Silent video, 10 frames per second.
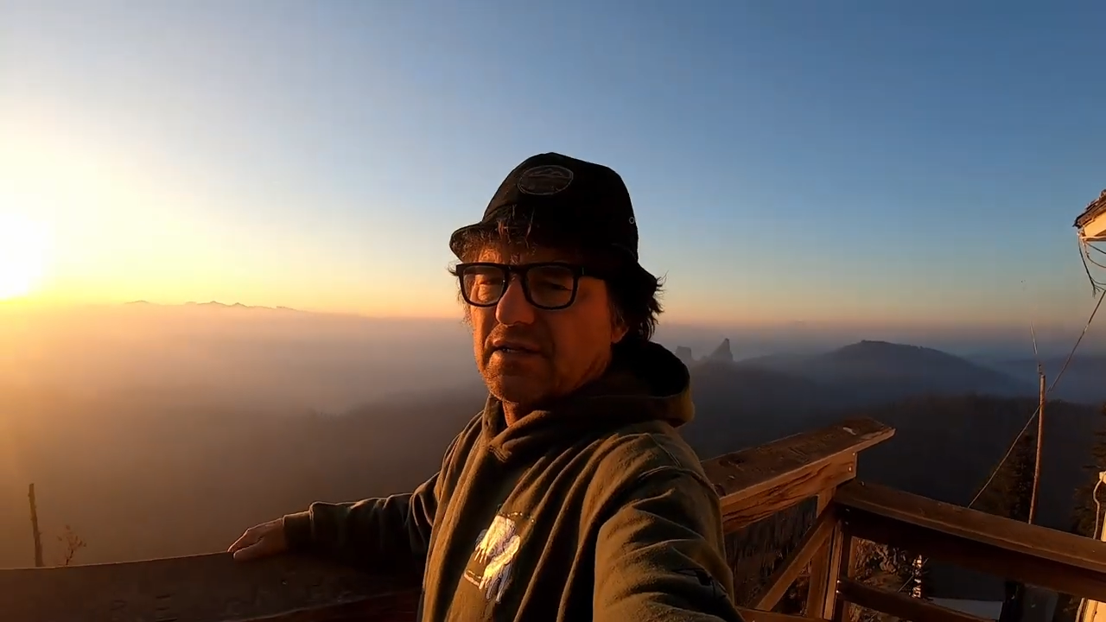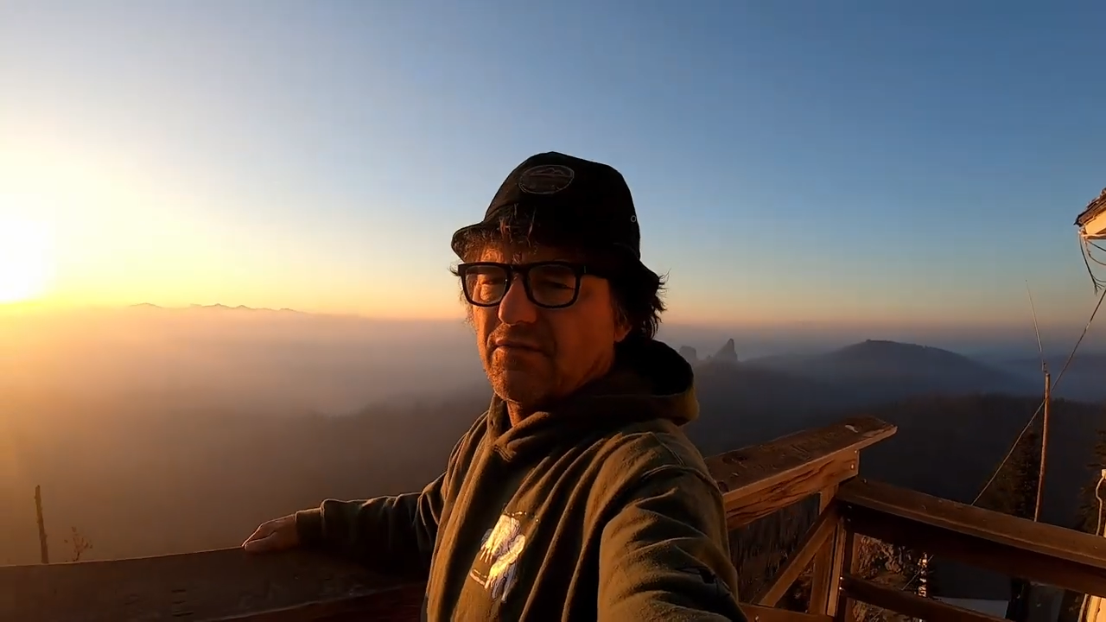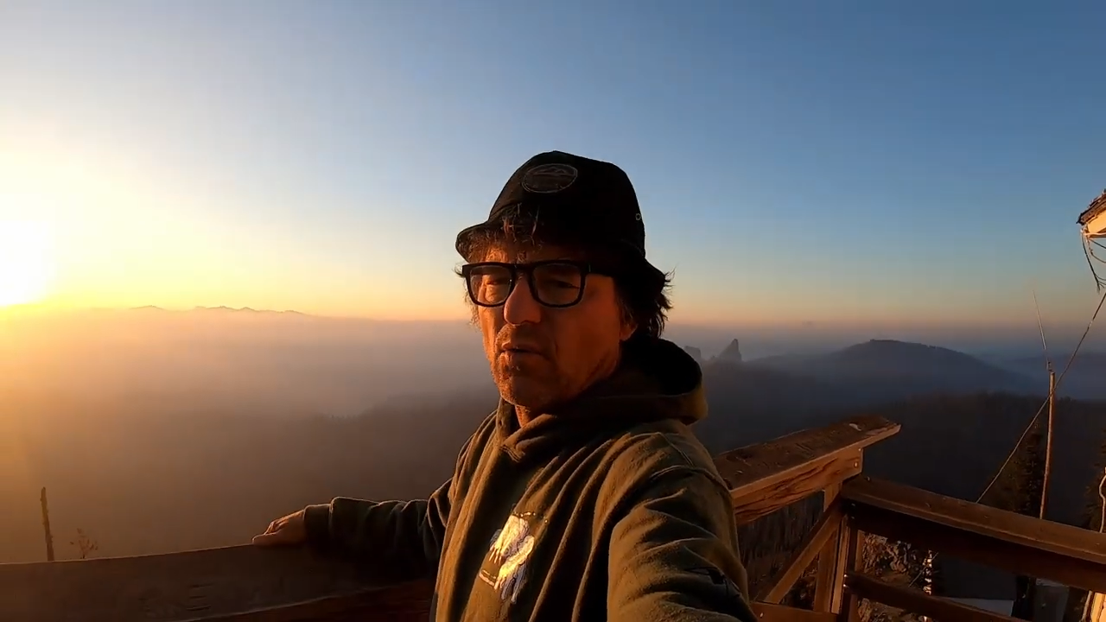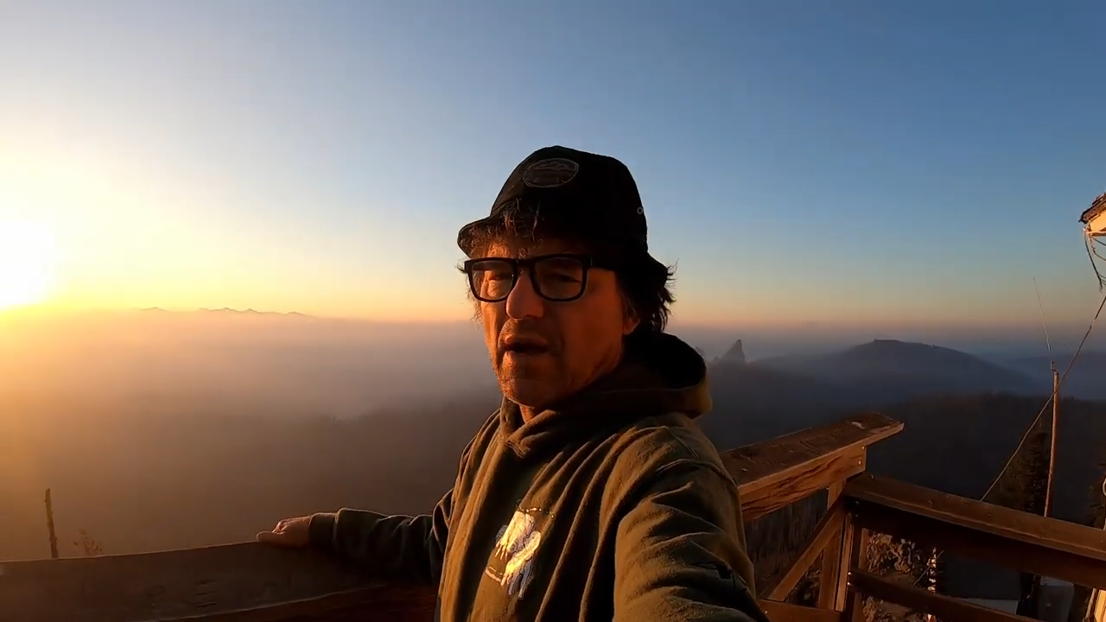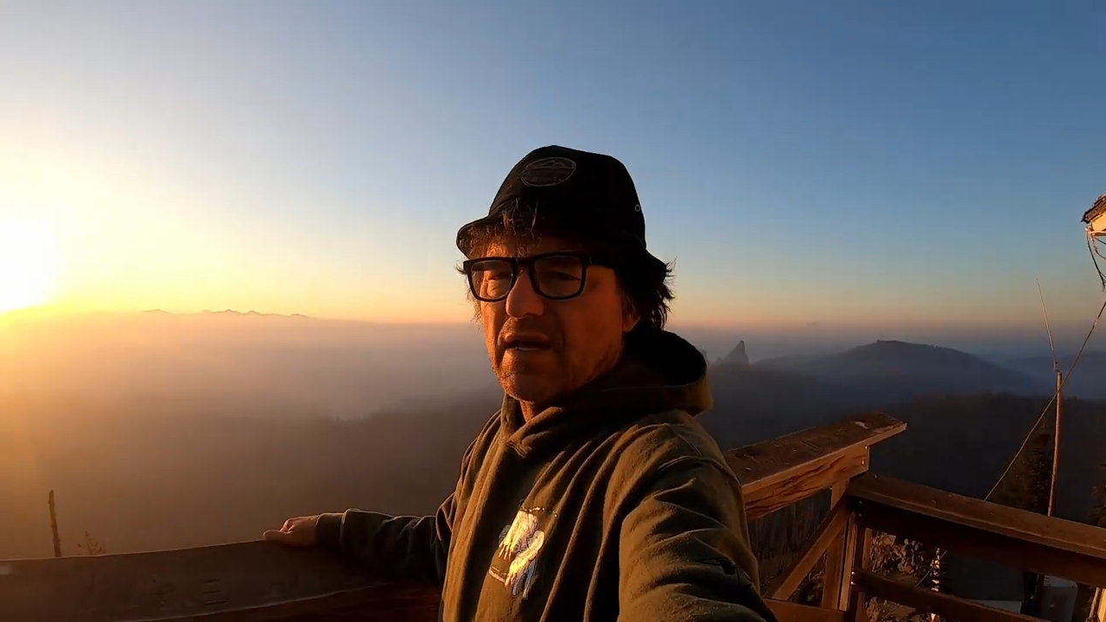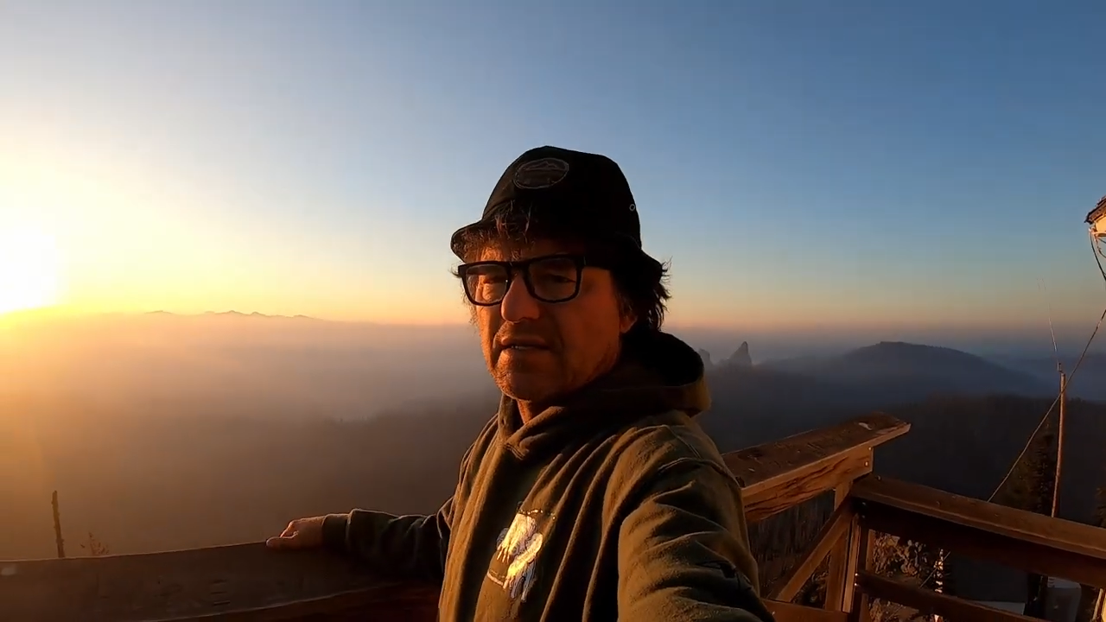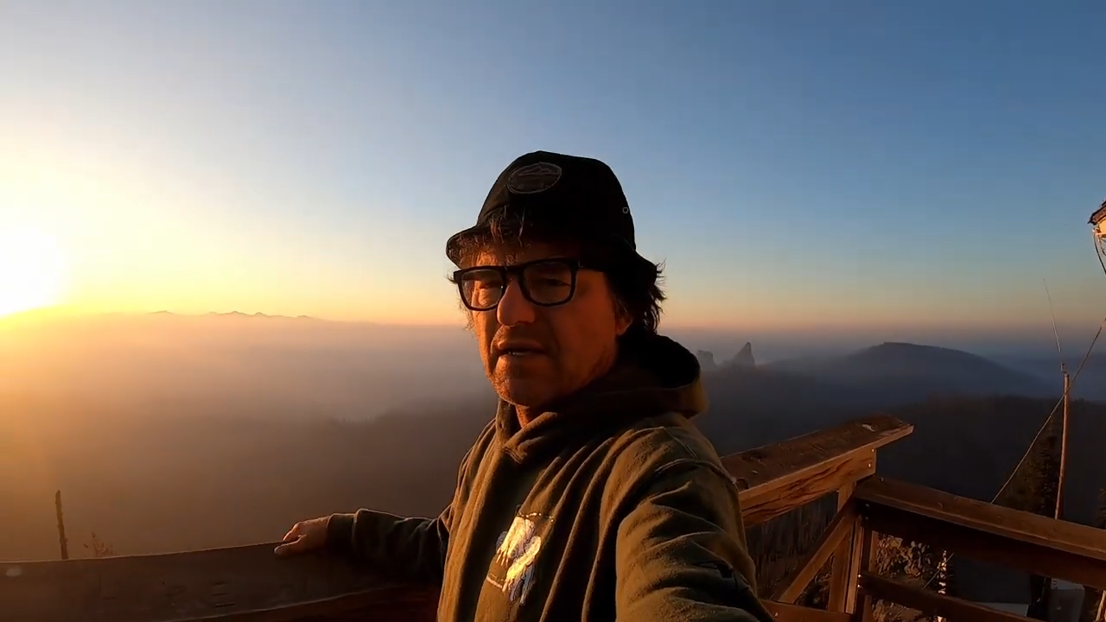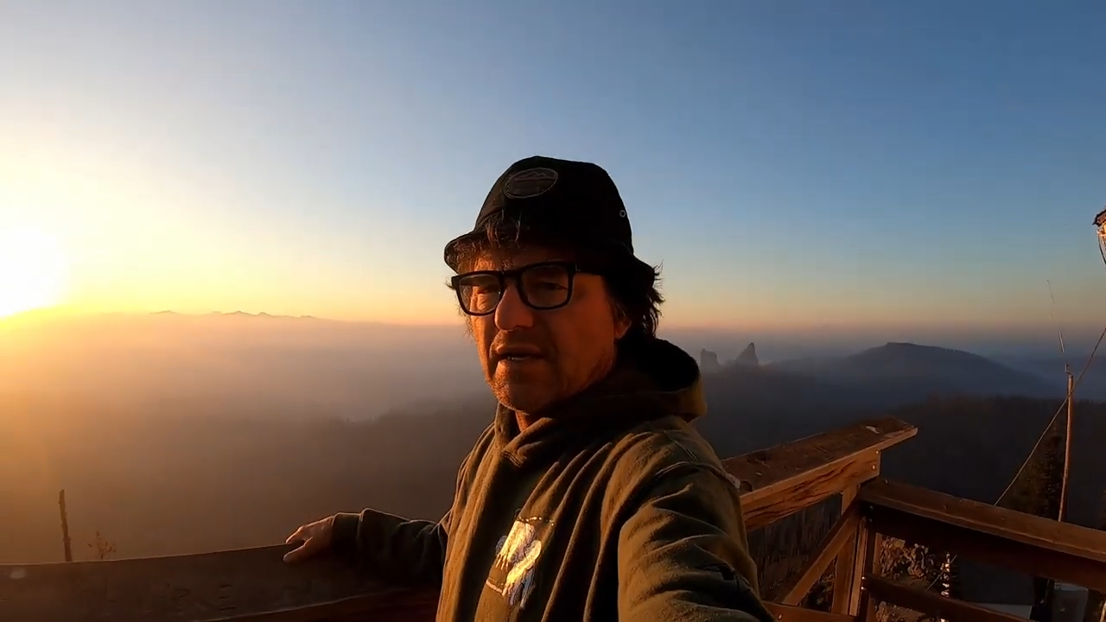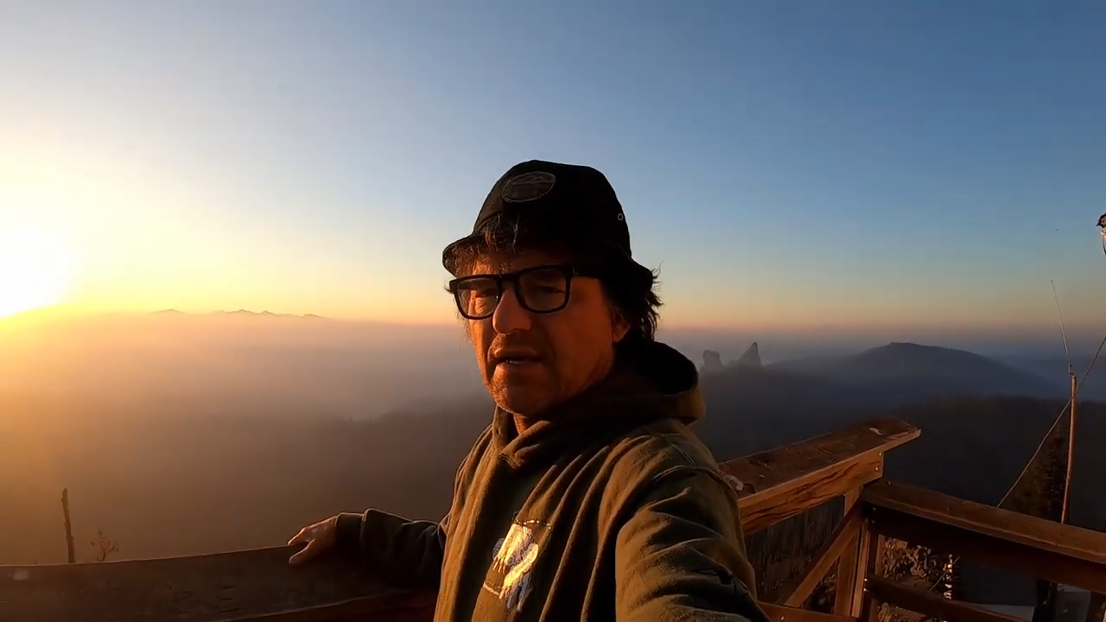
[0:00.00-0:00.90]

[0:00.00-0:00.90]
giveaways.